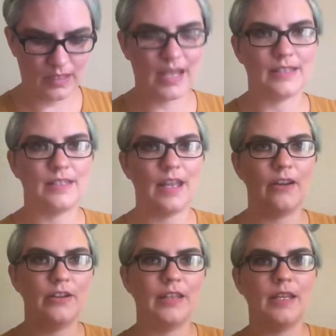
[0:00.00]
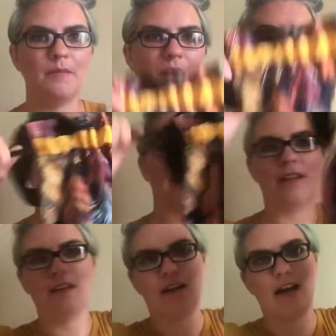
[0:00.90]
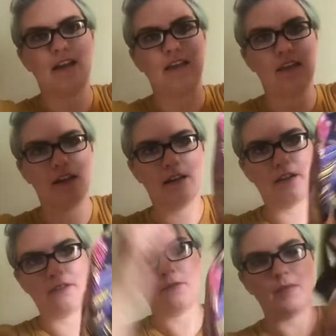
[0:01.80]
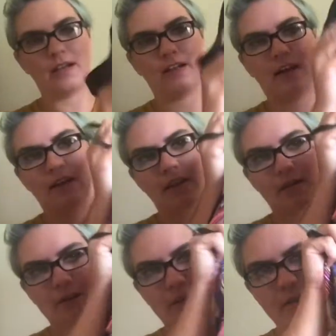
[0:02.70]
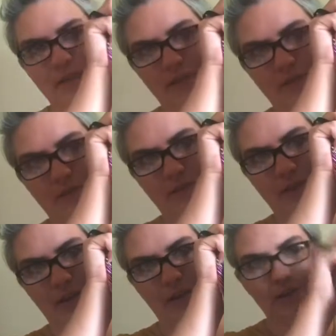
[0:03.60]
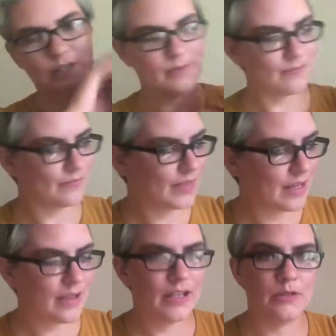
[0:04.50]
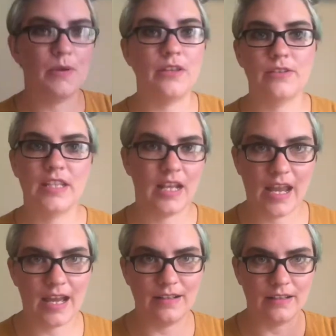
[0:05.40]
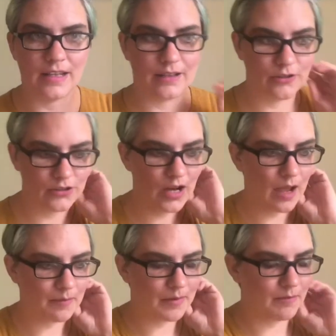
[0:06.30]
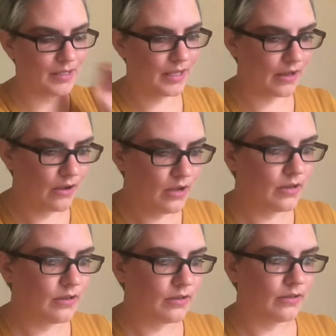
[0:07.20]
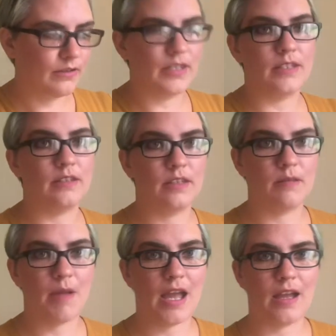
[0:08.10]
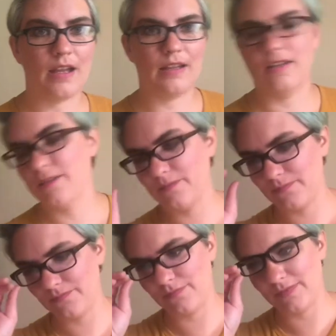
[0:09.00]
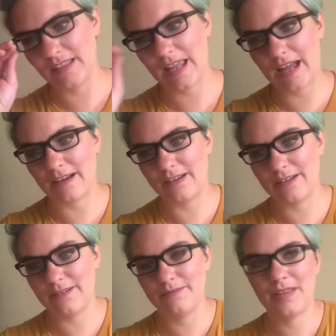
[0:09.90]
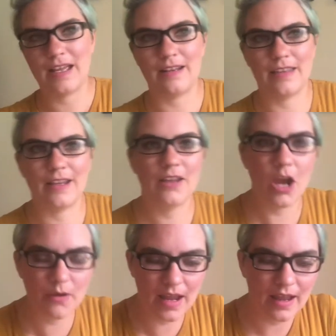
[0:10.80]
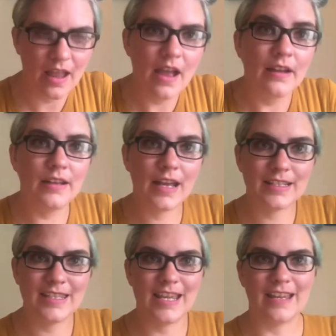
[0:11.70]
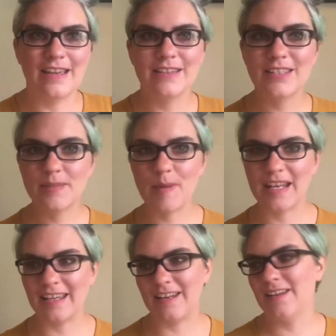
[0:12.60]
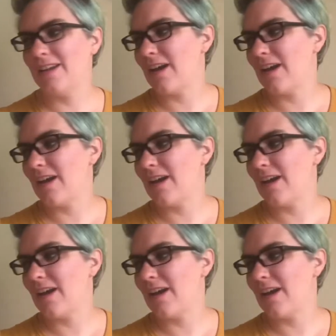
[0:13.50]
Yes, Erin Lane bag. I love it. I love the feathers. It's one of those that I had to like stop and be like, oh, this is the bag. Add a thing. Okay, next thing, spinning.